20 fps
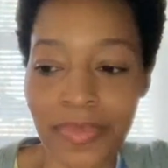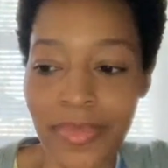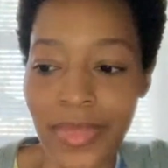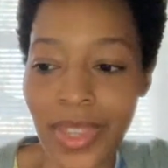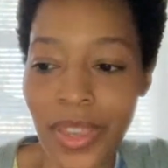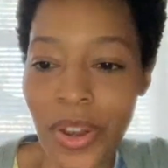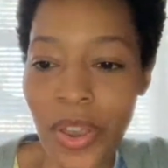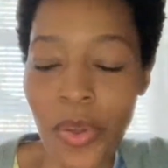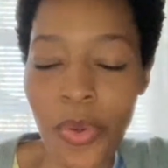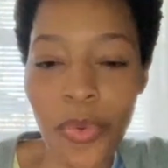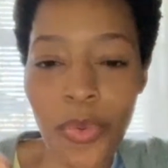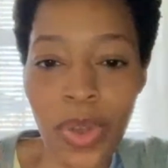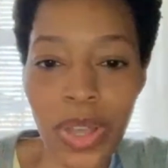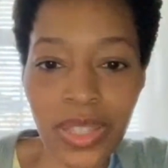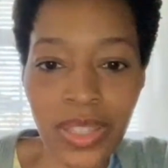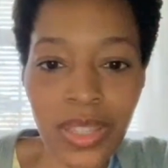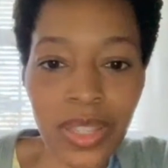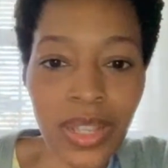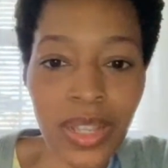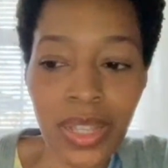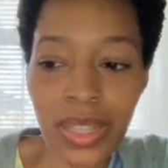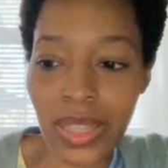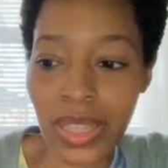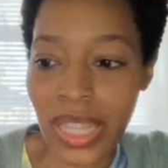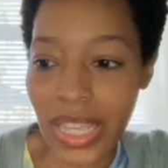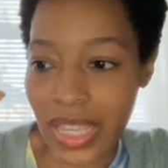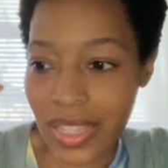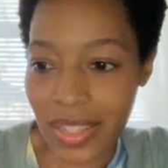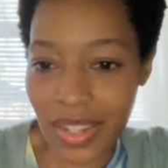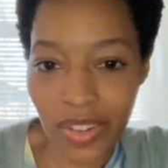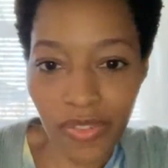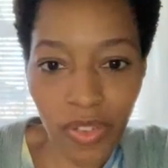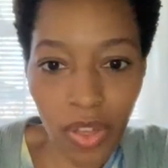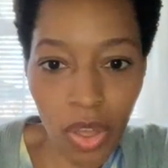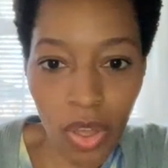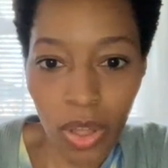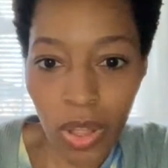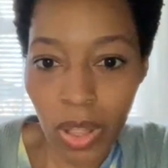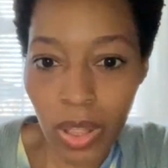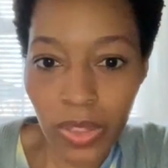What's a list of
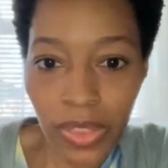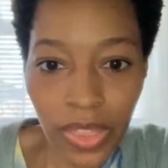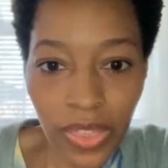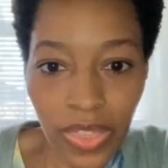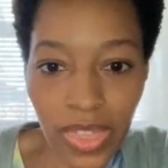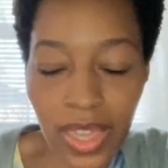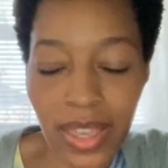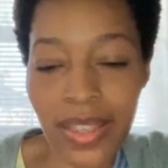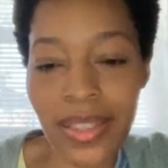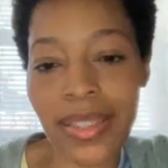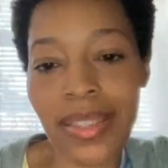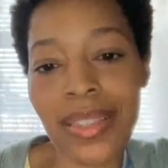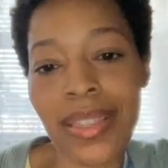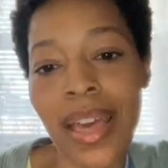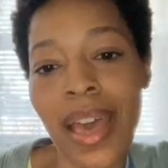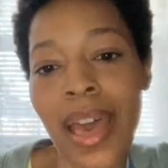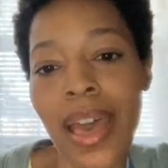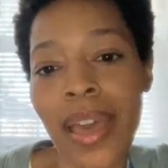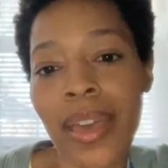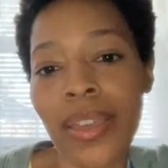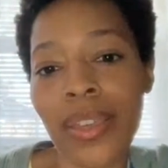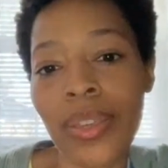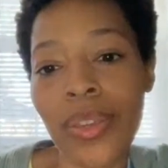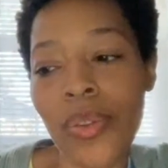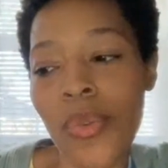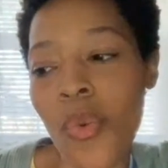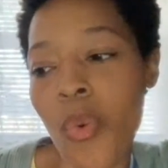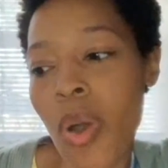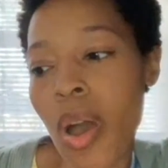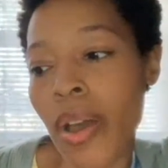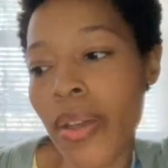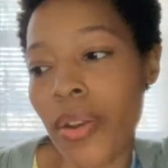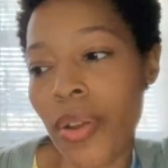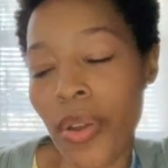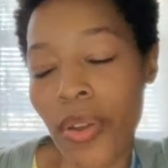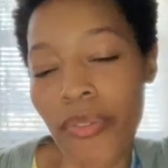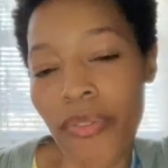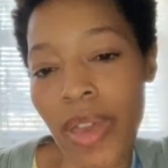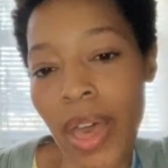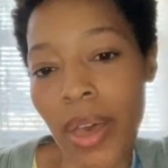all the things that you want
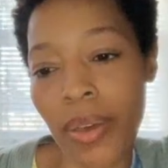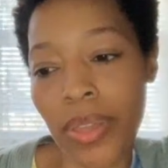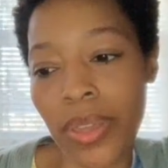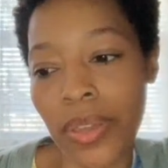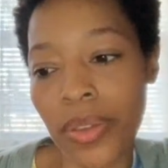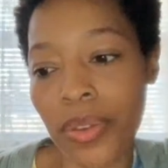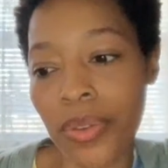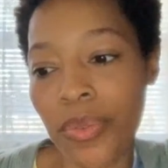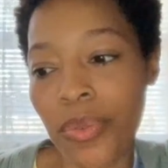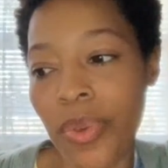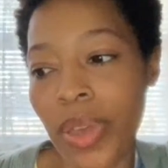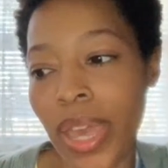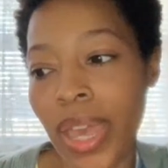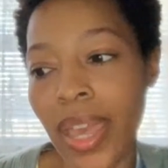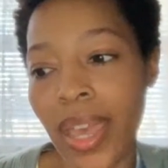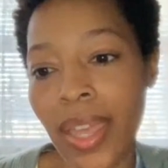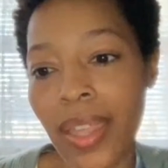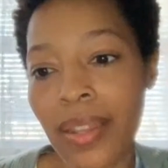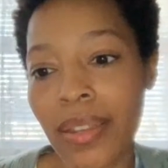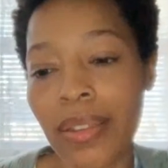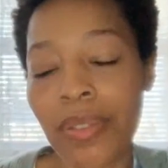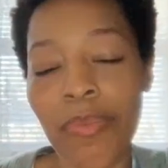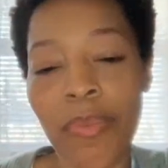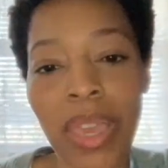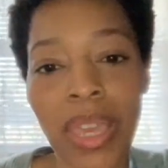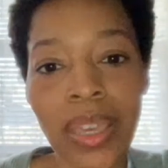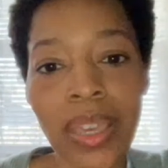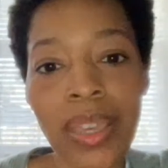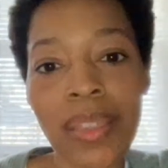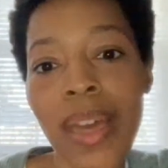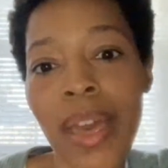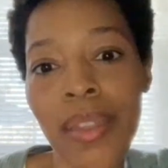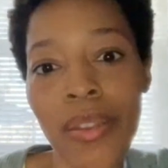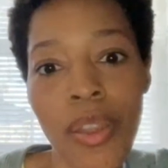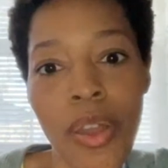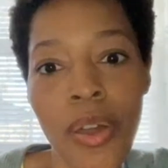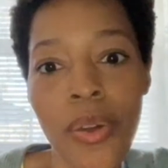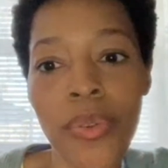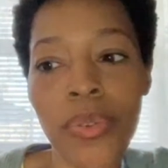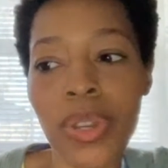or value, and making that
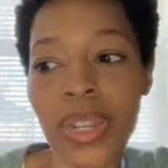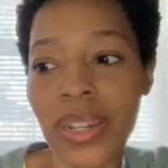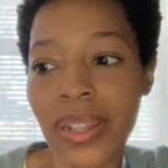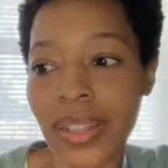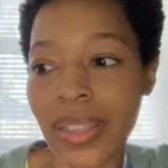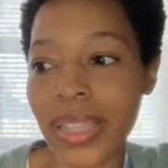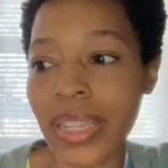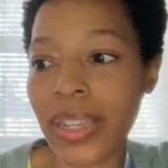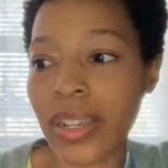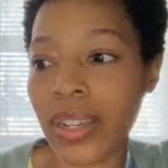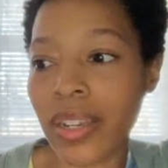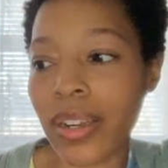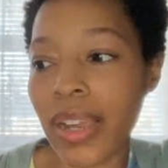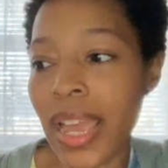known and clear.